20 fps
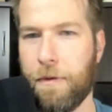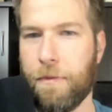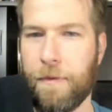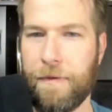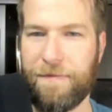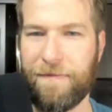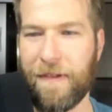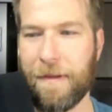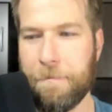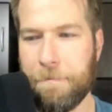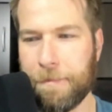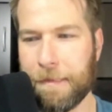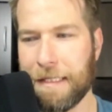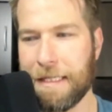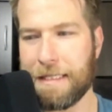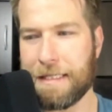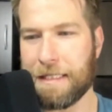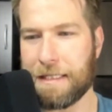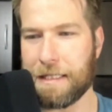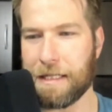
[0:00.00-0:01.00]
If it
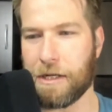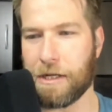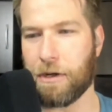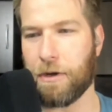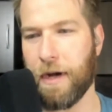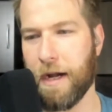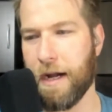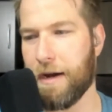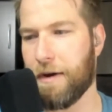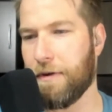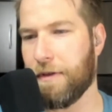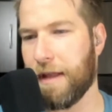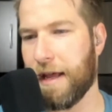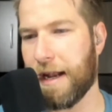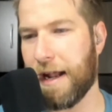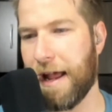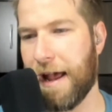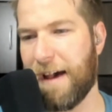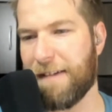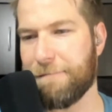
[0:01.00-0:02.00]
pleases the crown that
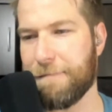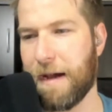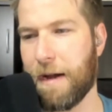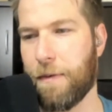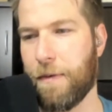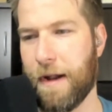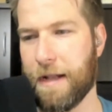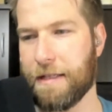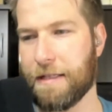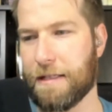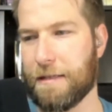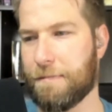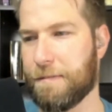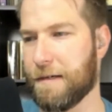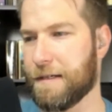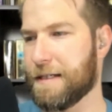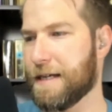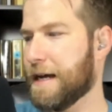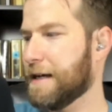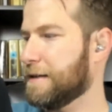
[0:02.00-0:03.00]
I have my rights to
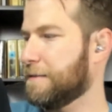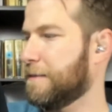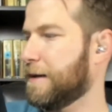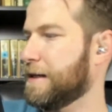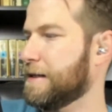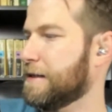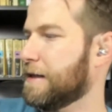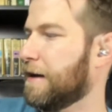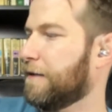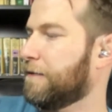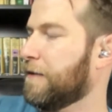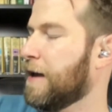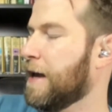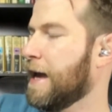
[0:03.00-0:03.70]
protect myself.